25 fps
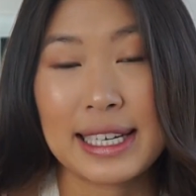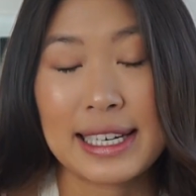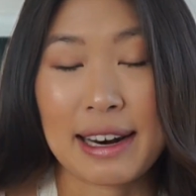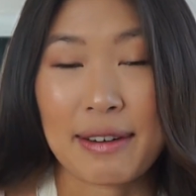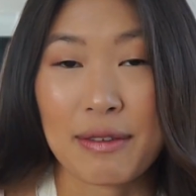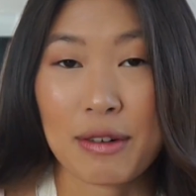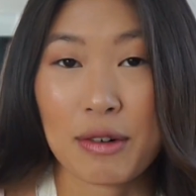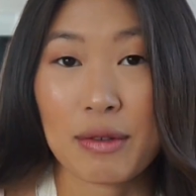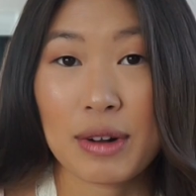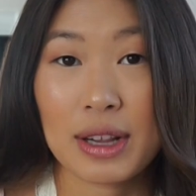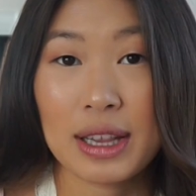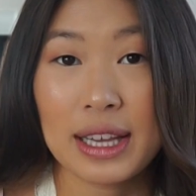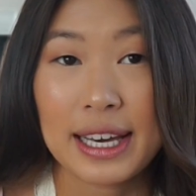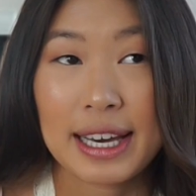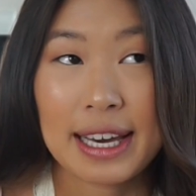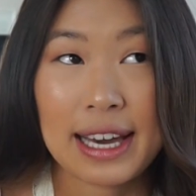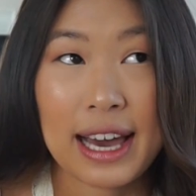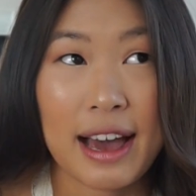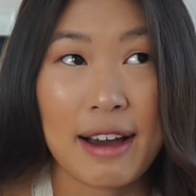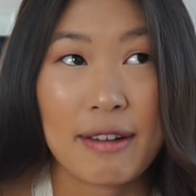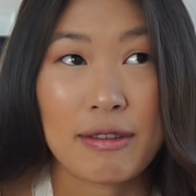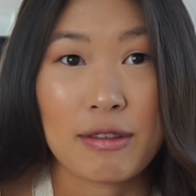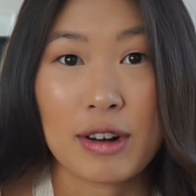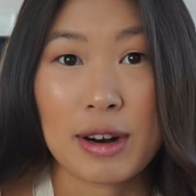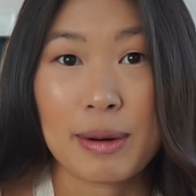I never really
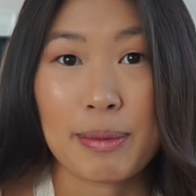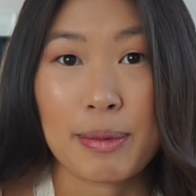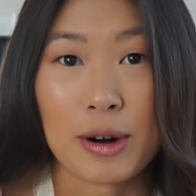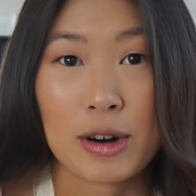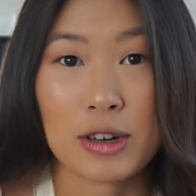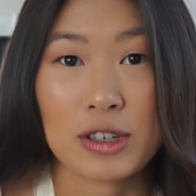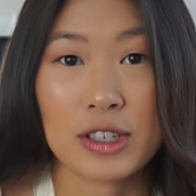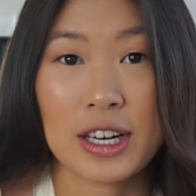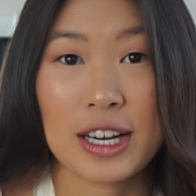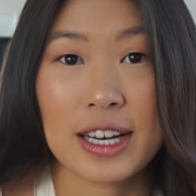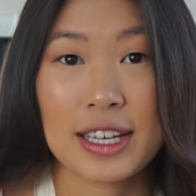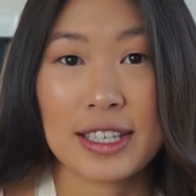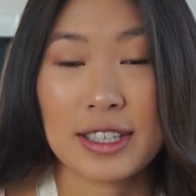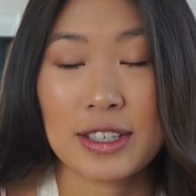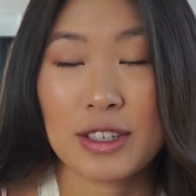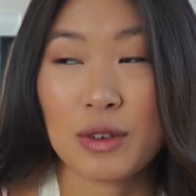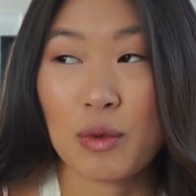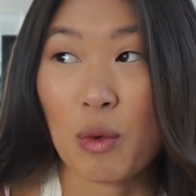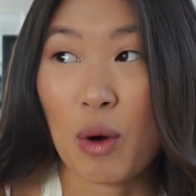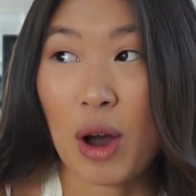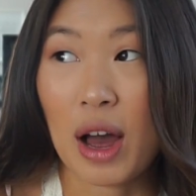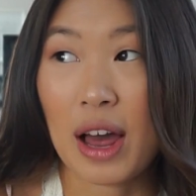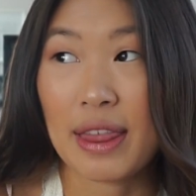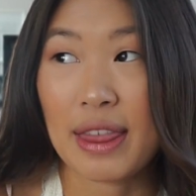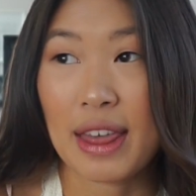have
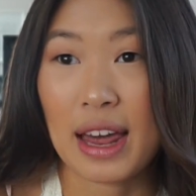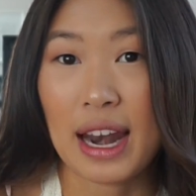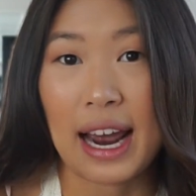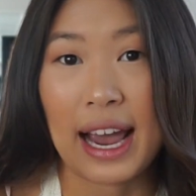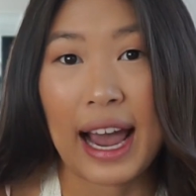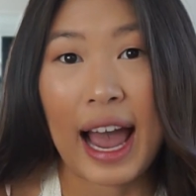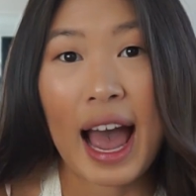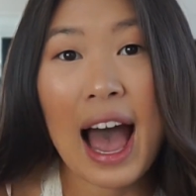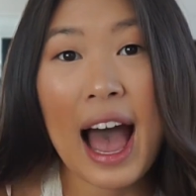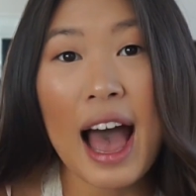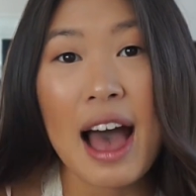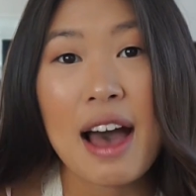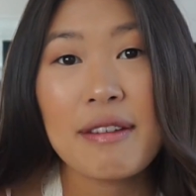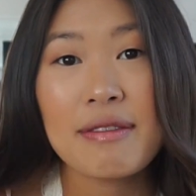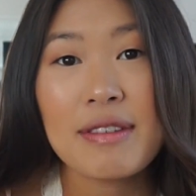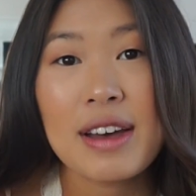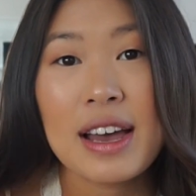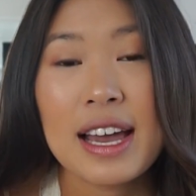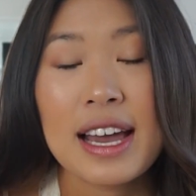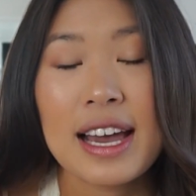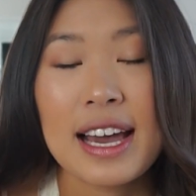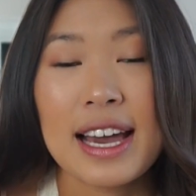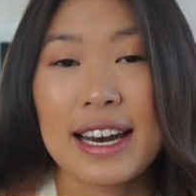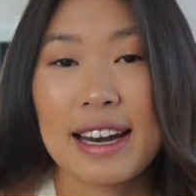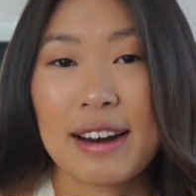repurchased one that I have,
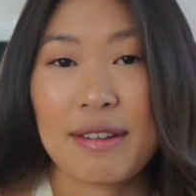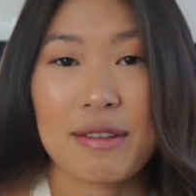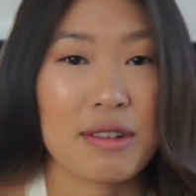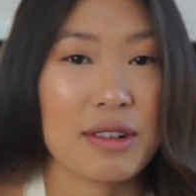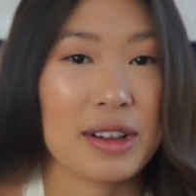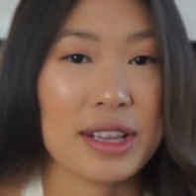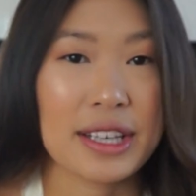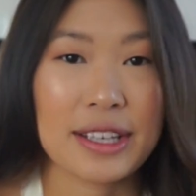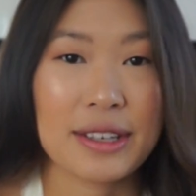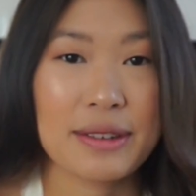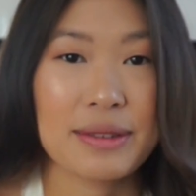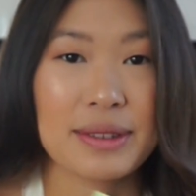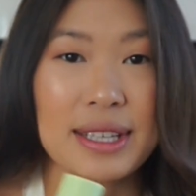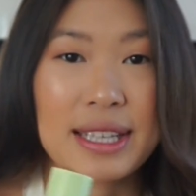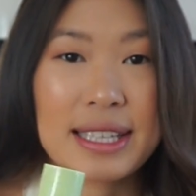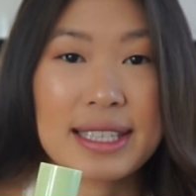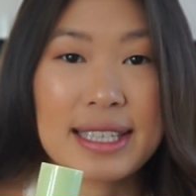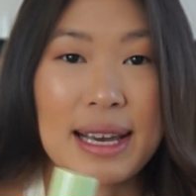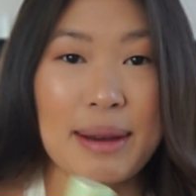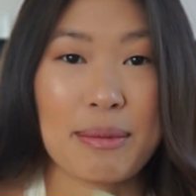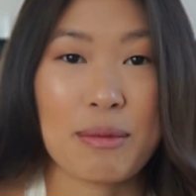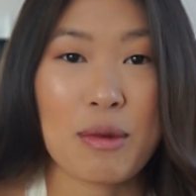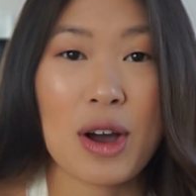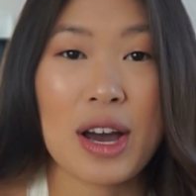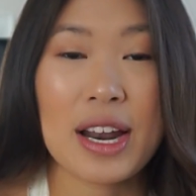never really use the
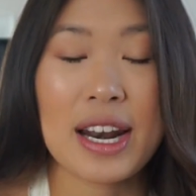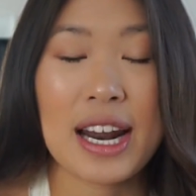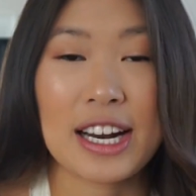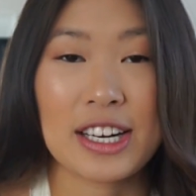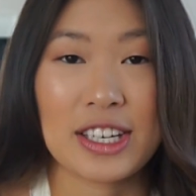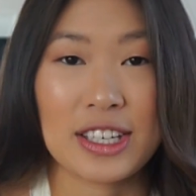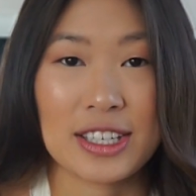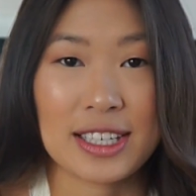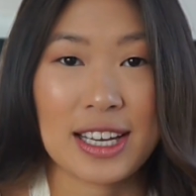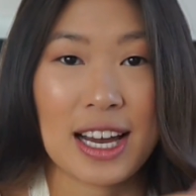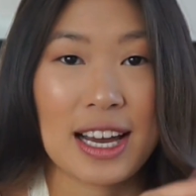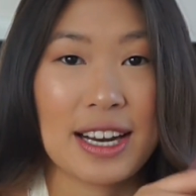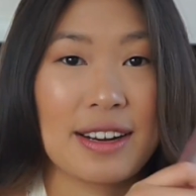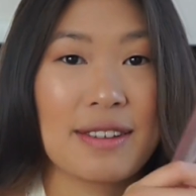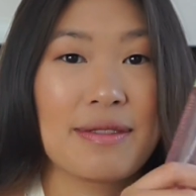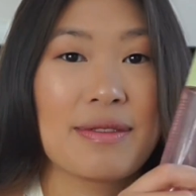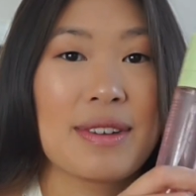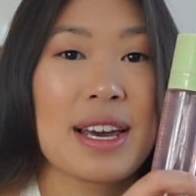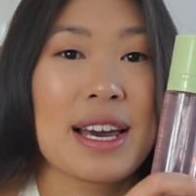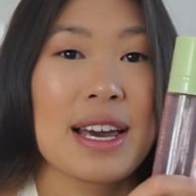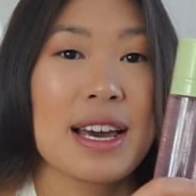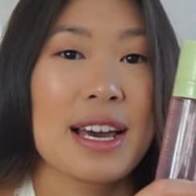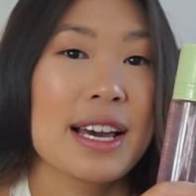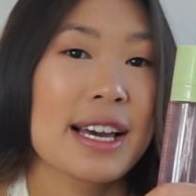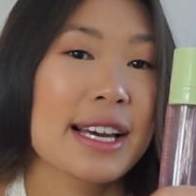same one. I just kind
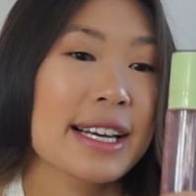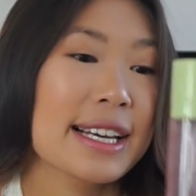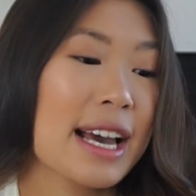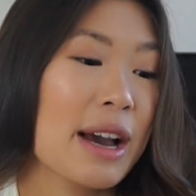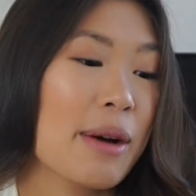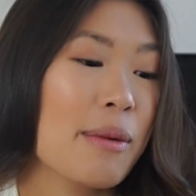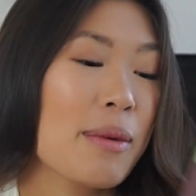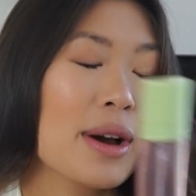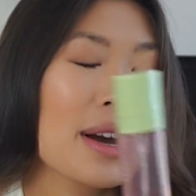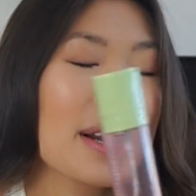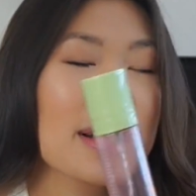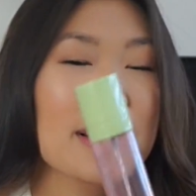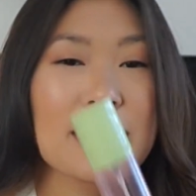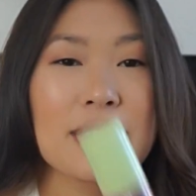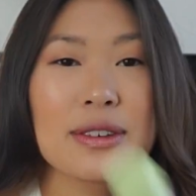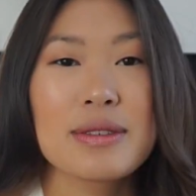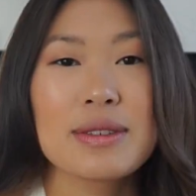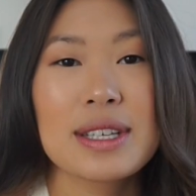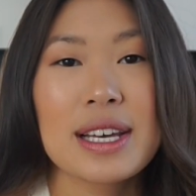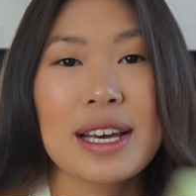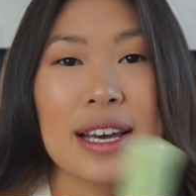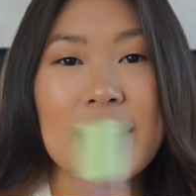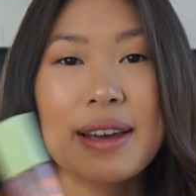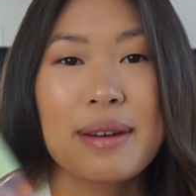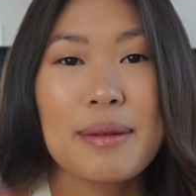of get one,
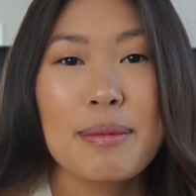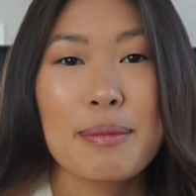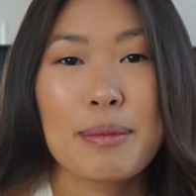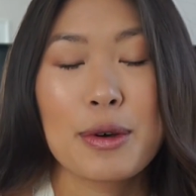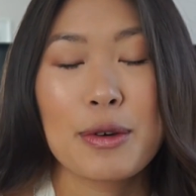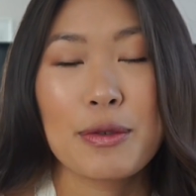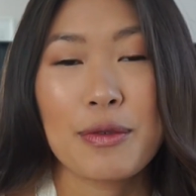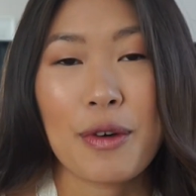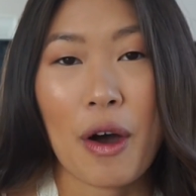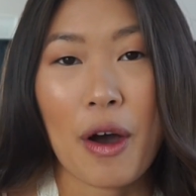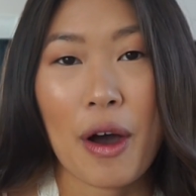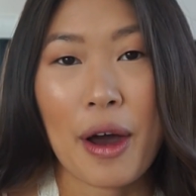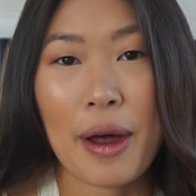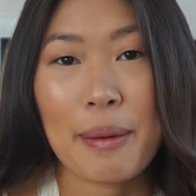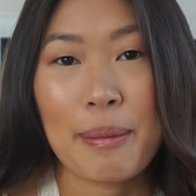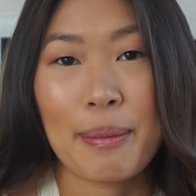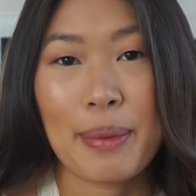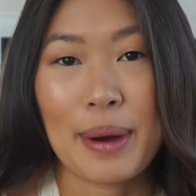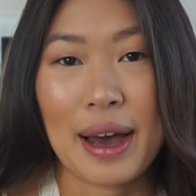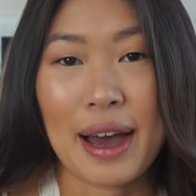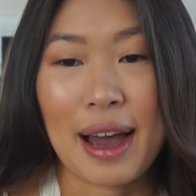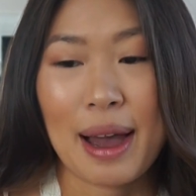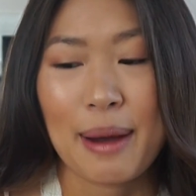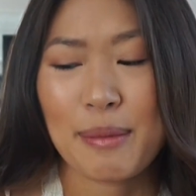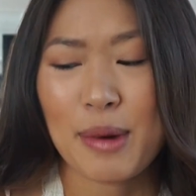use it, move on,
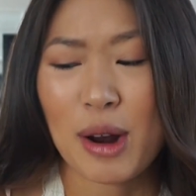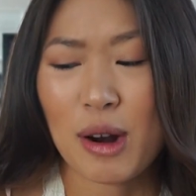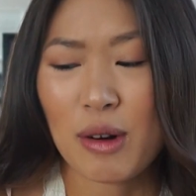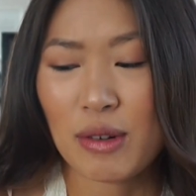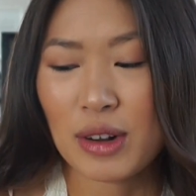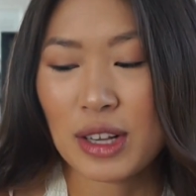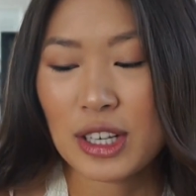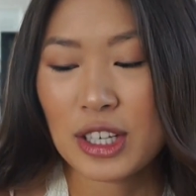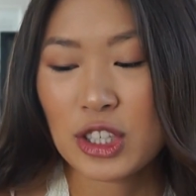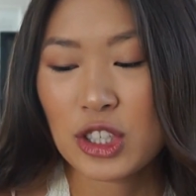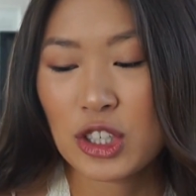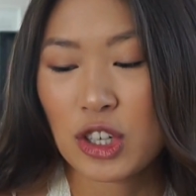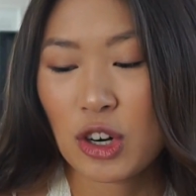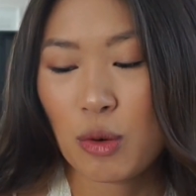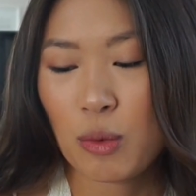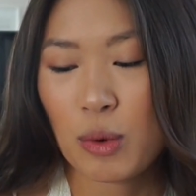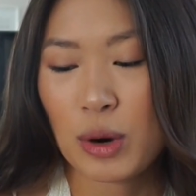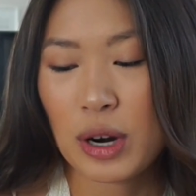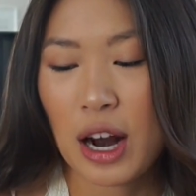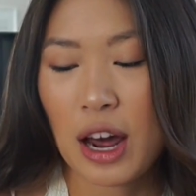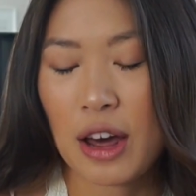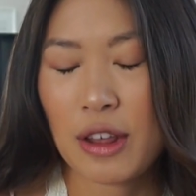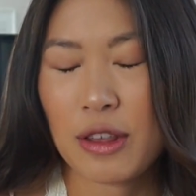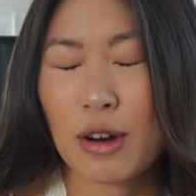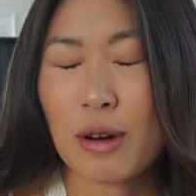but I'm not really sure
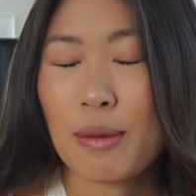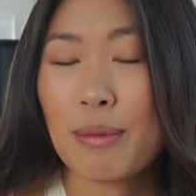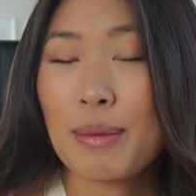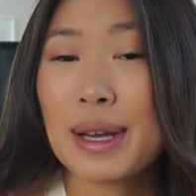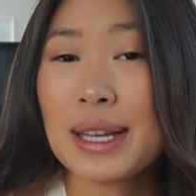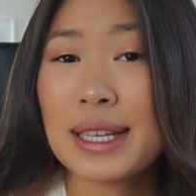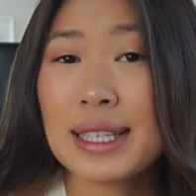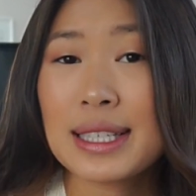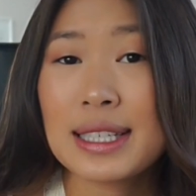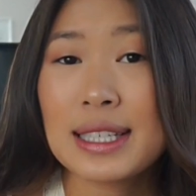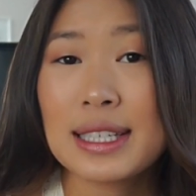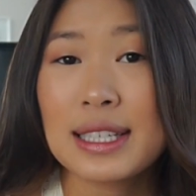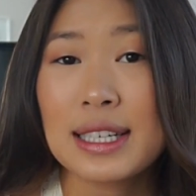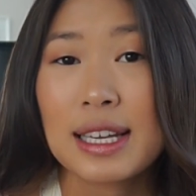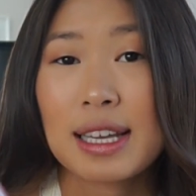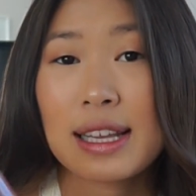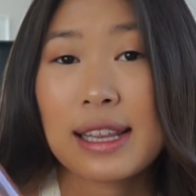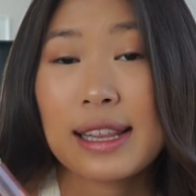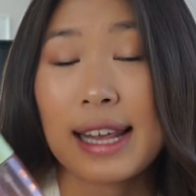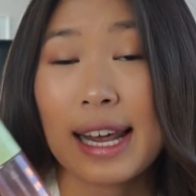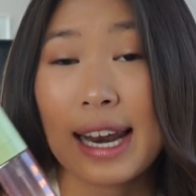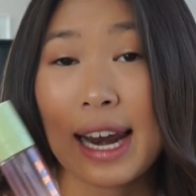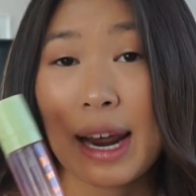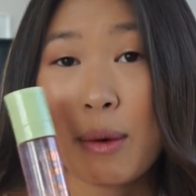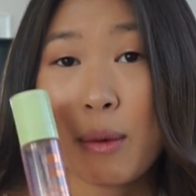what other mist
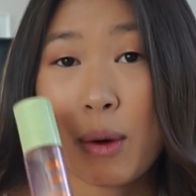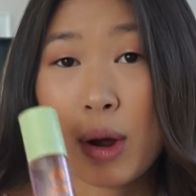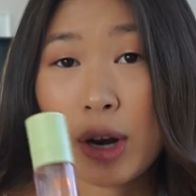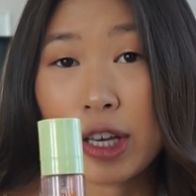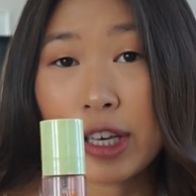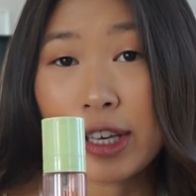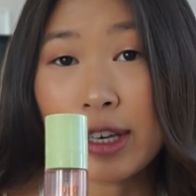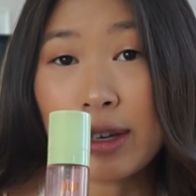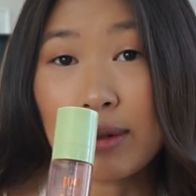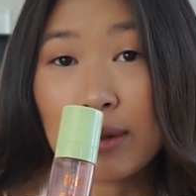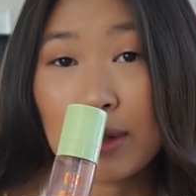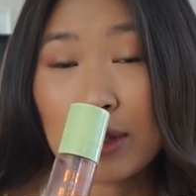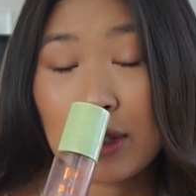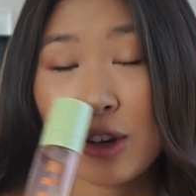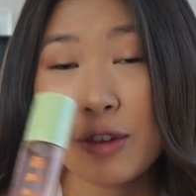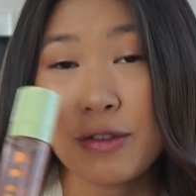that I want to use.